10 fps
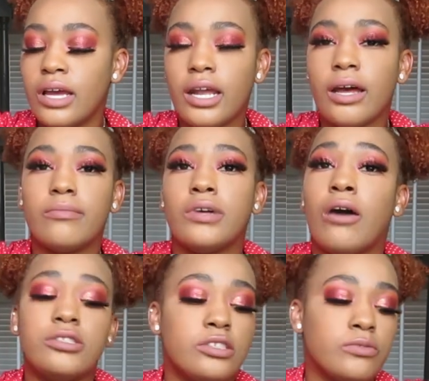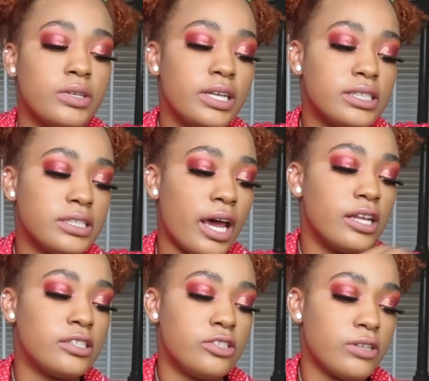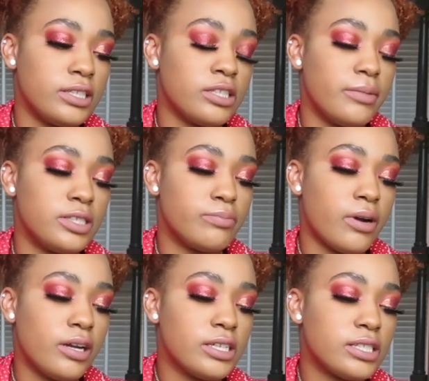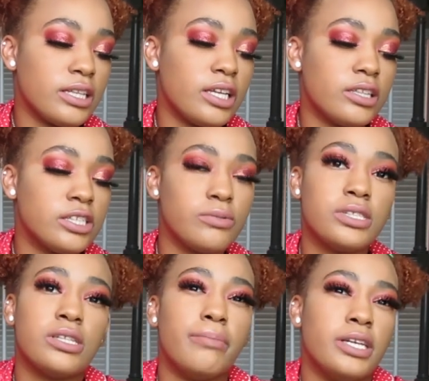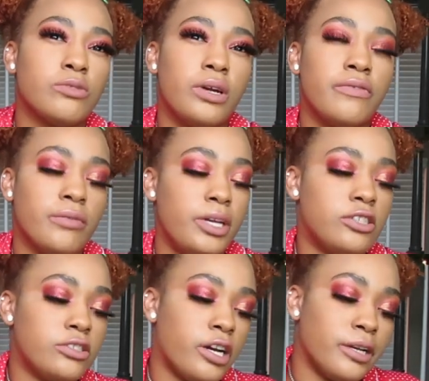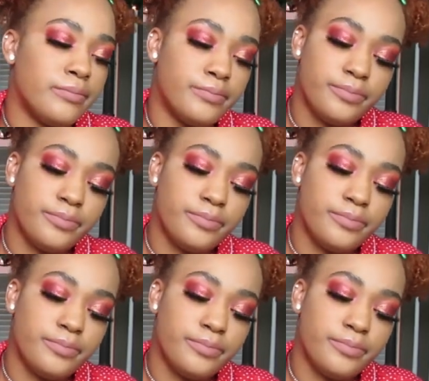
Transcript: And I'm, I was just really excited to try some of his products, and I think this was the best way for me to try.